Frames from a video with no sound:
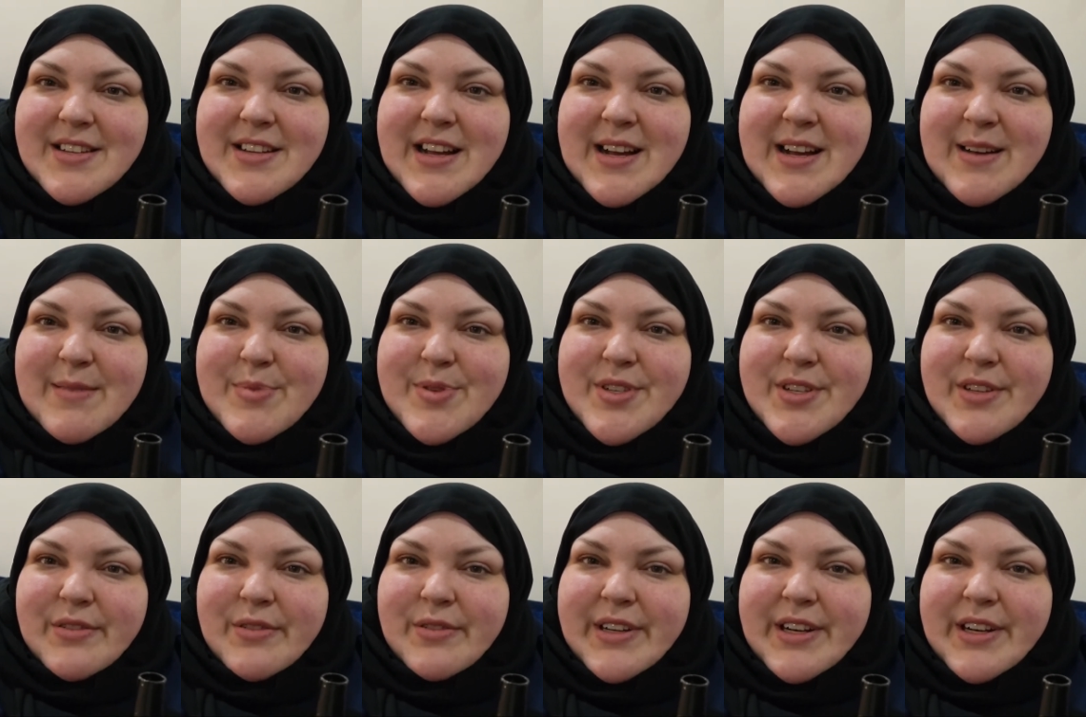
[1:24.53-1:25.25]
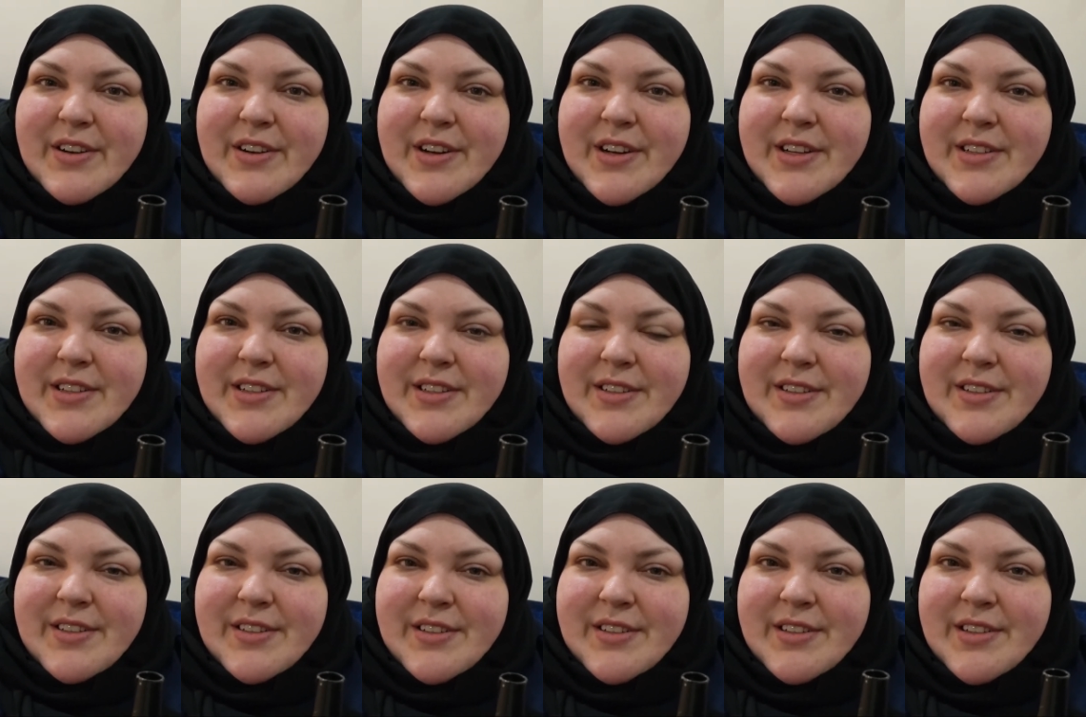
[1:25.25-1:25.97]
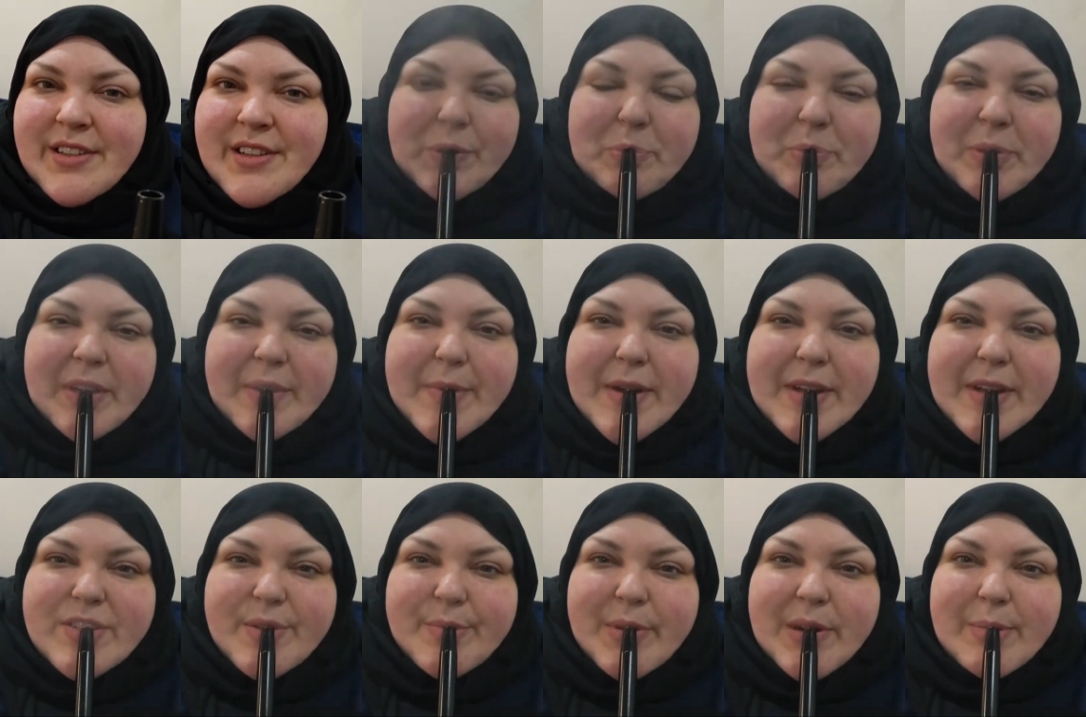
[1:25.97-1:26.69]
absolutely not big
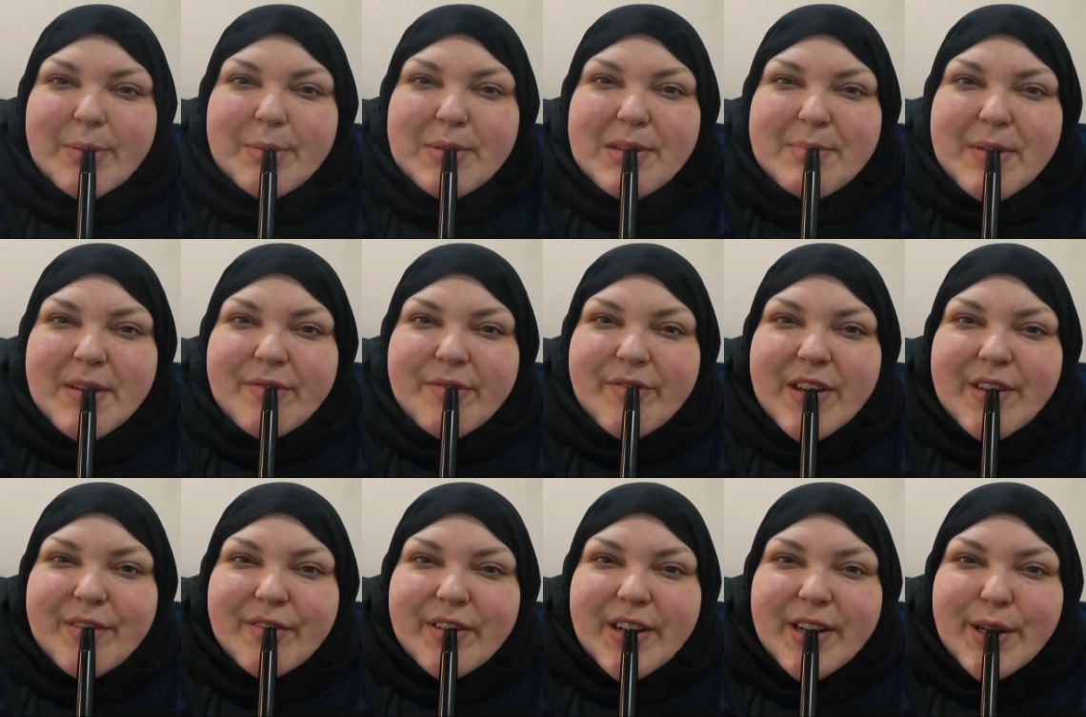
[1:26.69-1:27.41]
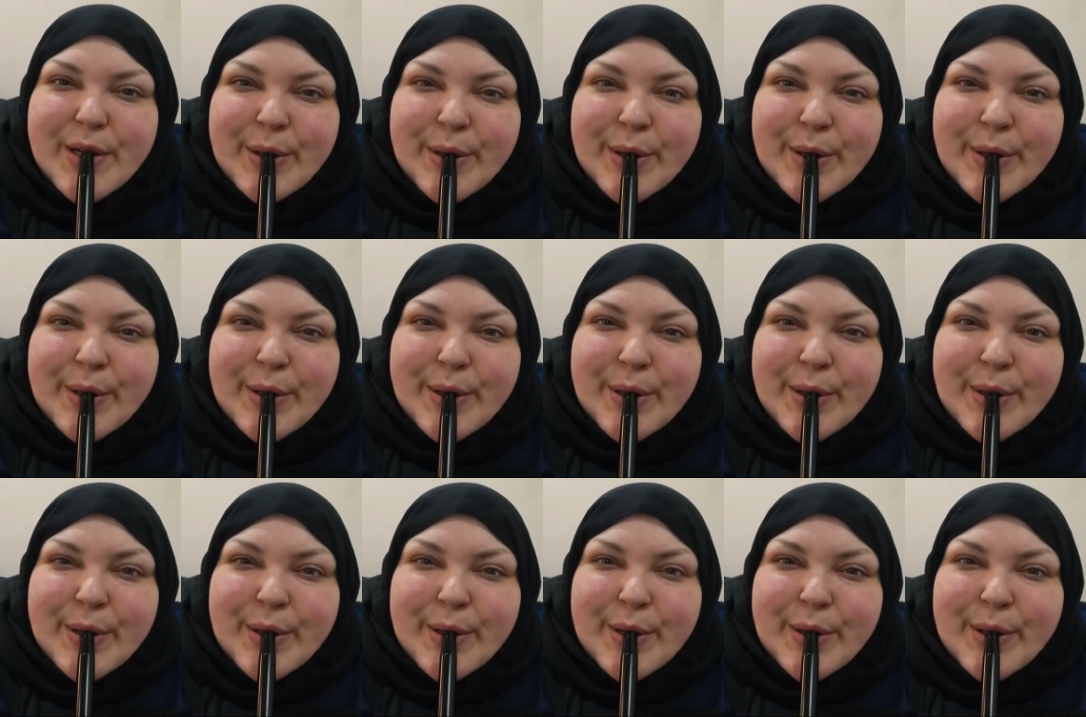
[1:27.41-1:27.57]
macs are probably my favorite